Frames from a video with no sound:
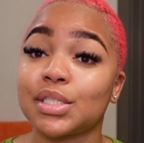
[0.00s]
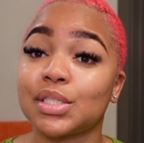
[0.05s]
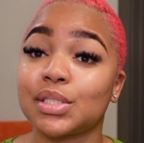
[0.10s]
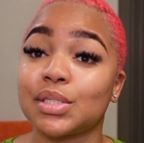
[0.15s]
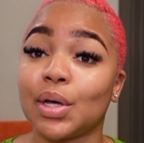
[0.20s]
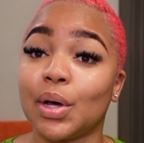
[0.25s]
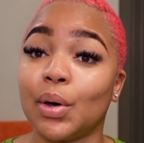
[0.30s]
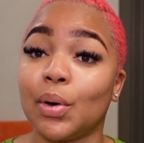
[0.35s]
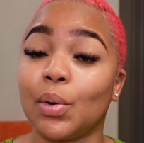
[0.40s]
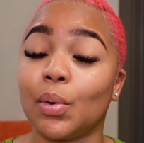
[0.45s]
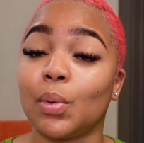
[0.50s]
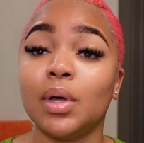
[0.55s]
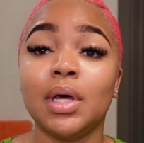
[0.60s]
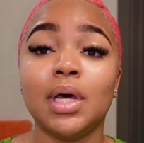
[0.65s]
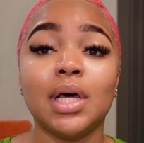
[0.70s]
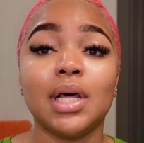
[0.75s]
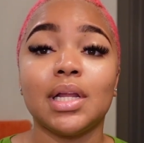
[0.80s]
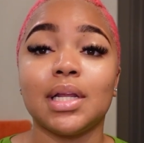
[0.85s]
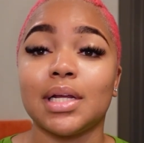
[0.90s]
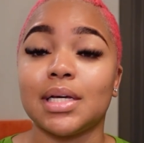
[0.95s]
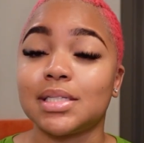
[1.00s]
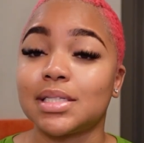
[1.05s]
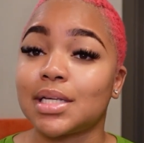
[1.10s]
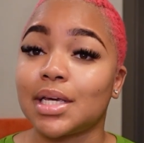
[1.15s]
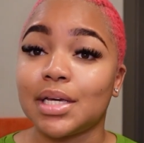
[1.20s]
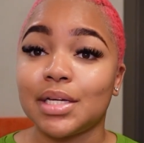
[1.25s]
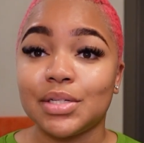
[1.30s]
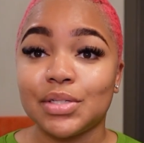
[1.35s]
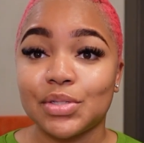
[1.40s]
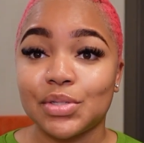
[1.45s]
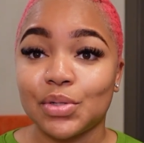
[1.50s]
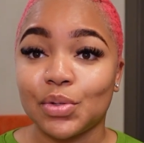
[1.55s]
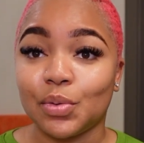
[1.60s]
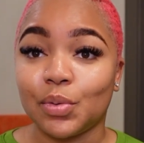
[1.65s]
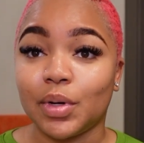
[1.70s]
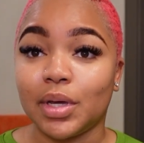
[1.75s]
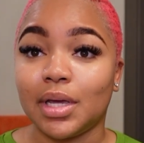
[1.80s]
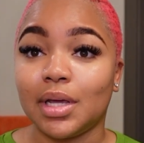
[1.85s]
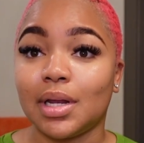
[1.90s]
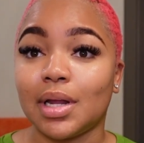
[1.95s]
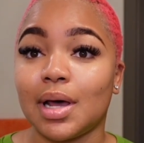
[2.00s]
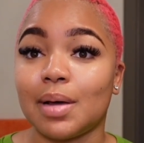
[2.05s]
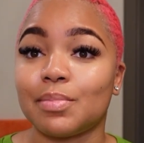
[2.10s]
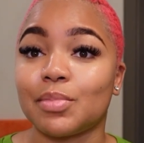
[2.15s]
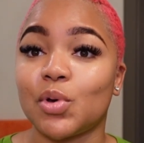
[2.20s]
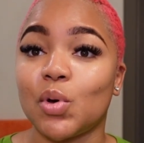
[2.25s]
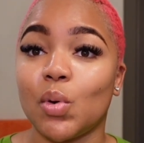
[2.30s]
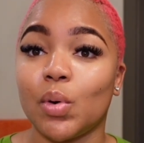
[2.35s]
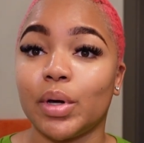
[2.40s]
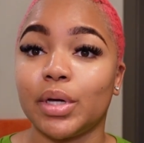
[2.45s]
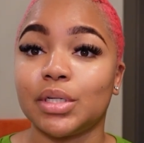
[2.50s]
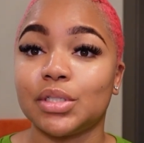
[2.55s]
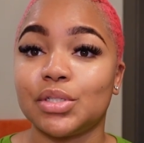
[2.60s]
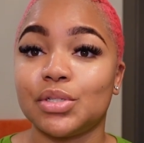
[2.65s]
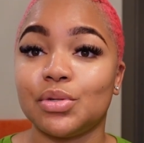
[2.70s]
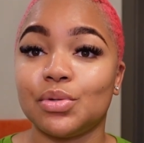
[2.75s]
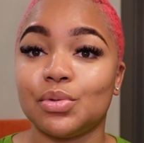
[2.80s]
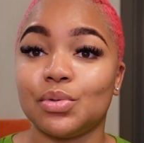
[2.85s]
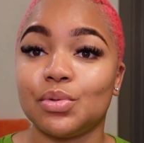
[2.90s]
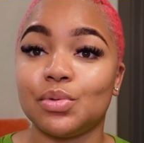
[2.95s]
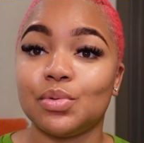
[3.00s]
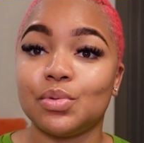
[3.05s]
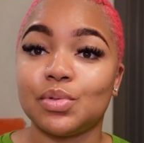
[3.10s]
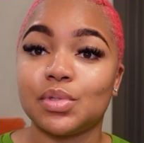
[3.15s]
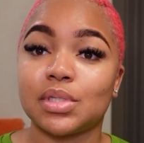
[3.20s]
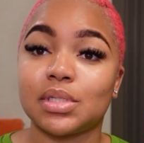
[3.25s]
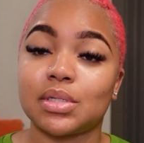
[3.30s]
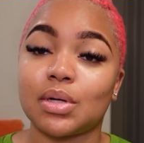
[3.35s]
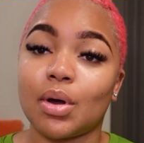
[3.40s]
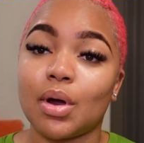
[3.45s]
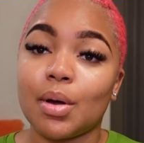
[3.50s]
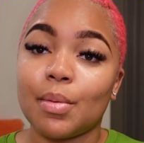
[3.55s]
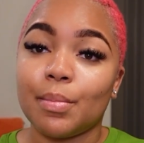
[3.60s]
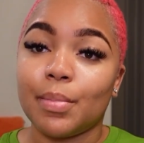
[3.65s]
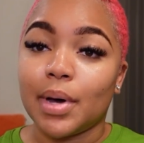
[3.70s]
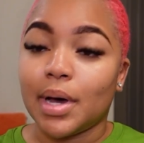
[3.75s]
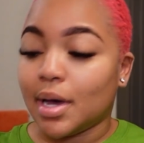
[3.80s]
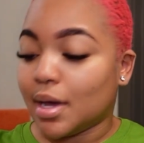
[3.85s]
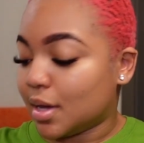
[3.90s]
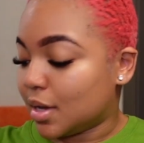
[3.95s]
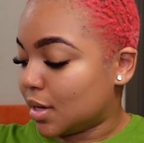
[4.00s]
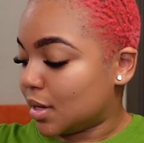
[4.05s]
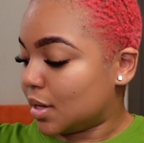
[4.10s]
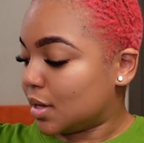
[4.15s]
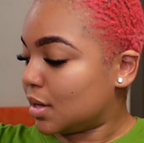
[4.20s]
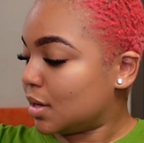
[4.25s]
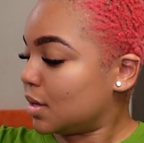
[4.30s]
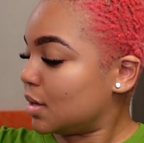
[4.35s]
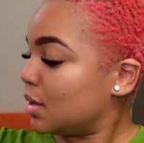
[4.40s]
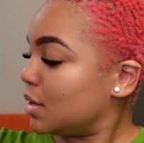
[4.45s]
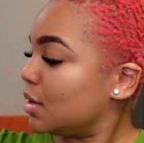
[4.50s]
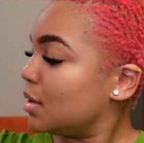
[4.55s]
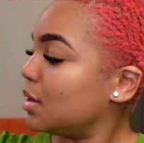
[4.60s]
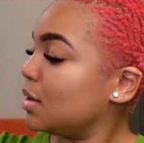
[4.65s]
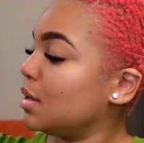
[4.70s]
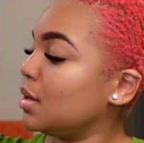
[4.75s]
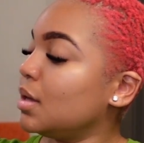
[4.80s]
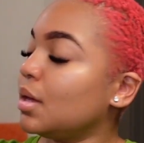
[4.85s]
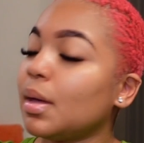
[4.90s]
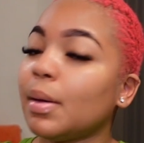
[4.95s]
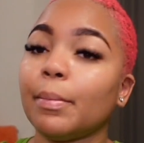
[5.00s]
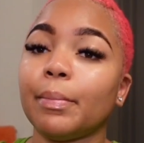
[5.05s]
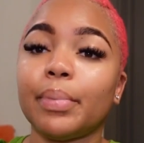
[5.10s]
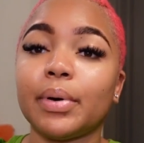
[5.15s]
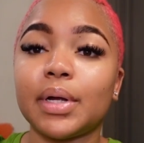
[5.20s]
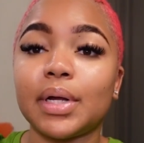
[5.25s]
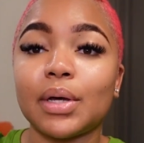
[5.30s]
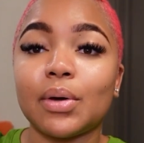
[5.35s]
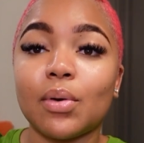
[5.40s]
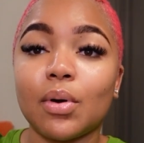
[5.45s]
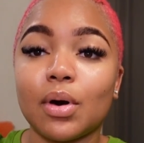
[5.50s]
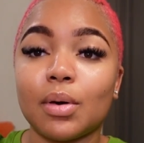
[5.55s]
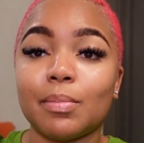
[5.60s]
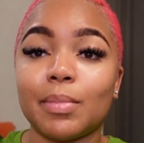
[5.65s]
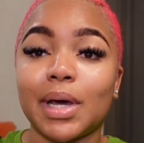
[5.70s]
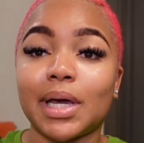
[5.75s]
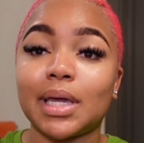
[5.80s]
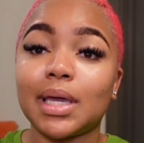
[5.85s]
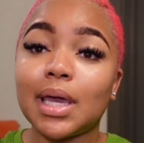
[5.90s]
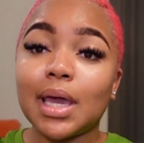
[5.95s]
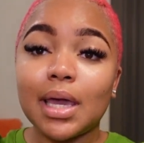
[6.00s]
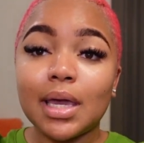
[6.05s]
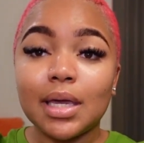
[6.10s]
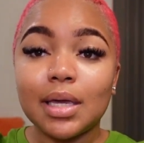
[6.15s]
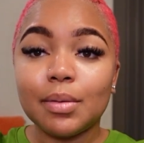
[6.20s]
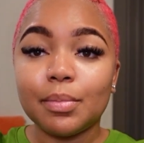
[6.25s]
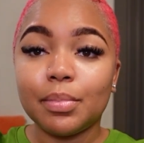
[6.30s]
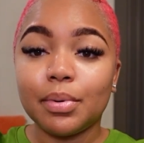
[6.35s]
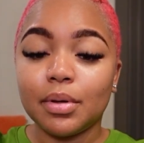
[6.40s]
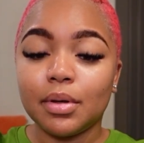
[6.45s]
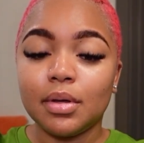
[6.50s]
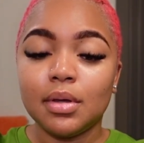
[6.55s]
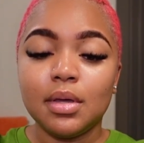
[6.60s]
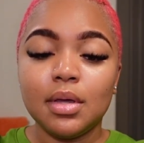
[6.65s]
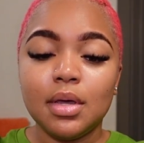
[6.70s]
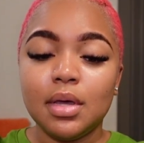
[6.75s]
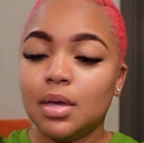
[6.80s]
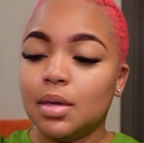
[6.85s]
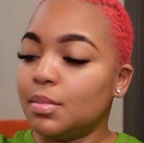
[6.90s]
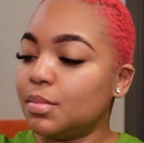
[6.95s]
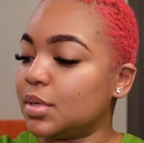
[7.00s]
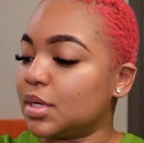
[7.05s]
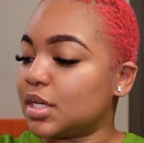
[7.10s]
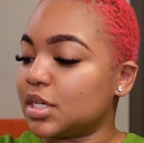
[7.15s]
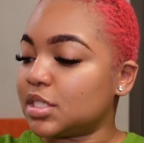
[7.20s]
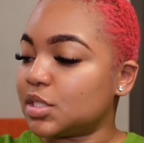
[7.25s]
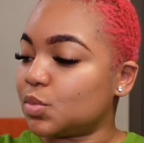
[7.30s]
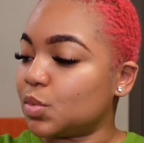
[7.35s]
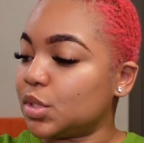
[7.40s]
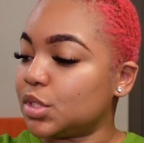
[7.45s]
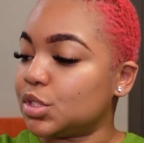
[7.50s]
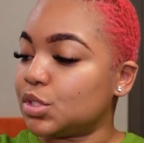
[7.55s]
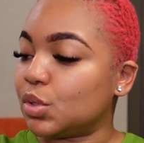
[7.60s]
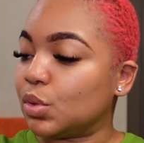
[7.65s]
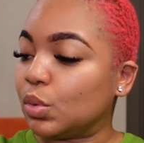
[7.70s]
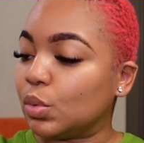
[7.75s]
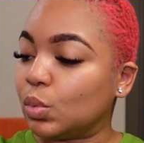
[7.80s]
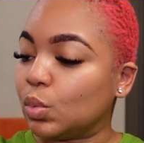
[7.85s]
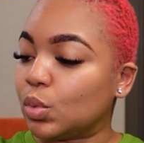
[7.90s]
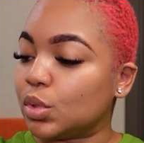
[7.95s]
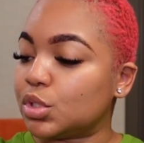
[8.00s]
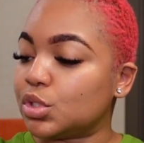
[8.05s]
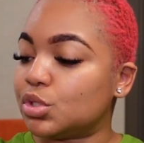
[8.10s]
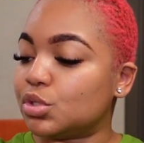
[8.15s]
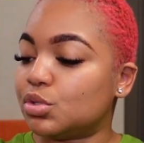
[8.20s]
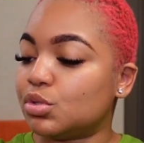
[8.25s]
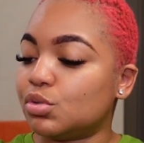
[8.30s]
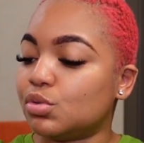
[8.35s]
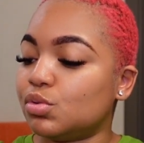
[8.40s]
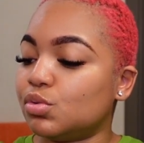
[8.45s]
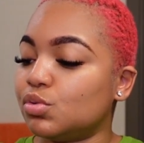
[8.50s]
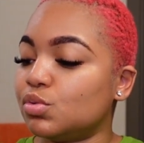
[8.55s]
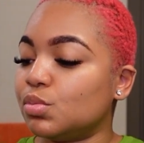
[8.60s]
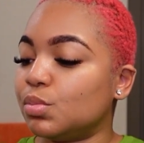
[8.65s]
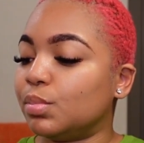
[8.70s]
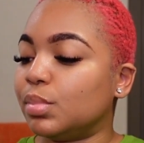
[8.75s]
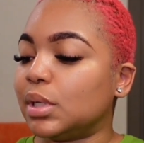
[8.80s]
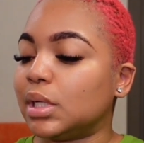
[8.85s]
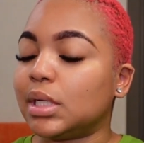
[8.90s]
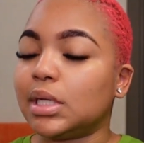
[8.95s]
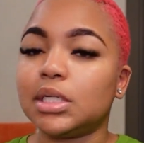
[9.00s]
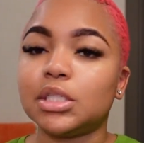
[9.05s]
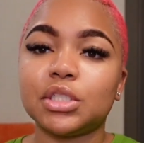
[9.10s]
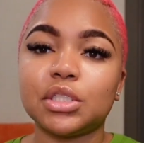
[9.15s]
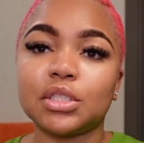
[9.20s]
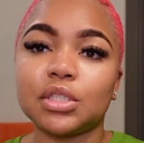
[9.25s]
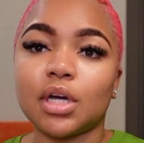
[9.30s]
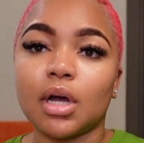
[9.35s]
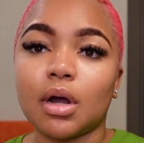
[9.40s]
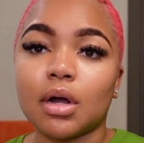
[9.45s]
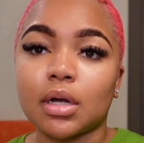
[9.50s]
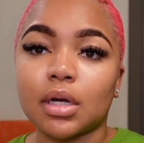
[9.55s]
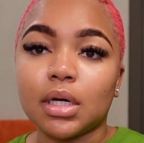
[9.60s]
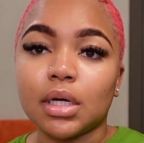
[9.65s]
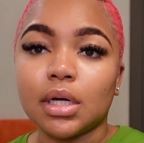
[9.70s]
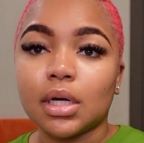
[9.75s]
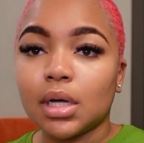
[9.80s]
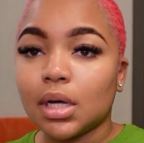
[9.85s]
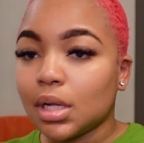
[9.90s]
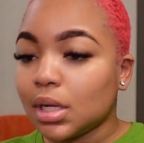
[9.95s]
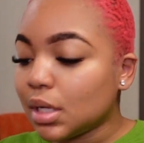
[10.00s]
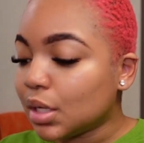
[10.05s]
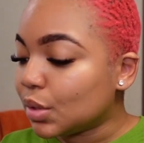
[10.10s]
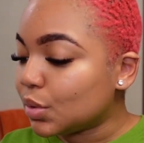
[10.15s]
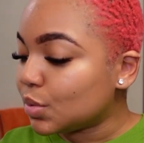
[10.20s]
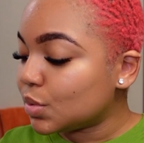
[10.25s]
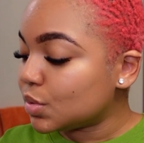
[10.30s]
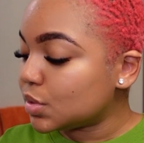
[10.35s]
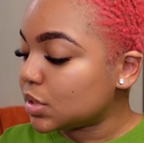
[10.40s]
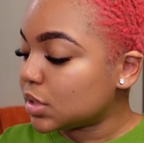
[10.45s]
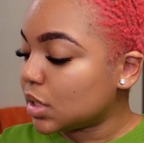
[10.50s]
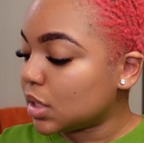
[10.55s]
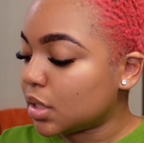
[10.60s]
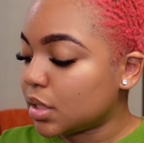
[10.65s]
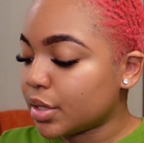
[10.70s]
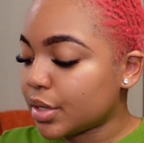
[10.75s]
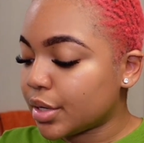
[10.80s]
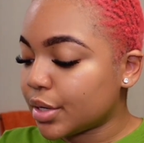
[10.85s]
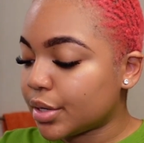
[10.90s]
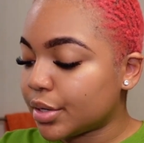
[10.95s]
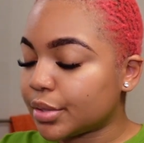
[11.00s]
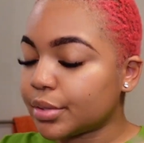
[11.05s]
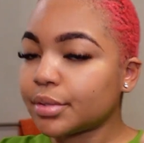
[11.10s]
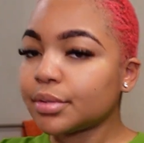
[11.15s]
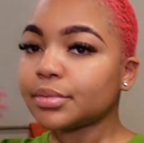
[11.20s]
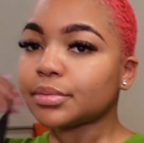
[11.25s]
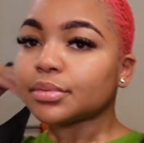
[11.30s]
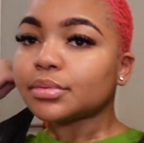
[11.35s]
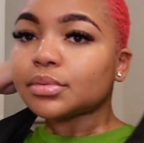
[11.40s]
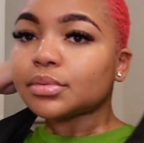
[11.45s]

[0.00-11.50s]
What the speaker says: So let's get into it. I'm going to start by putting on my cape because we don't want to bleach our good clothes here.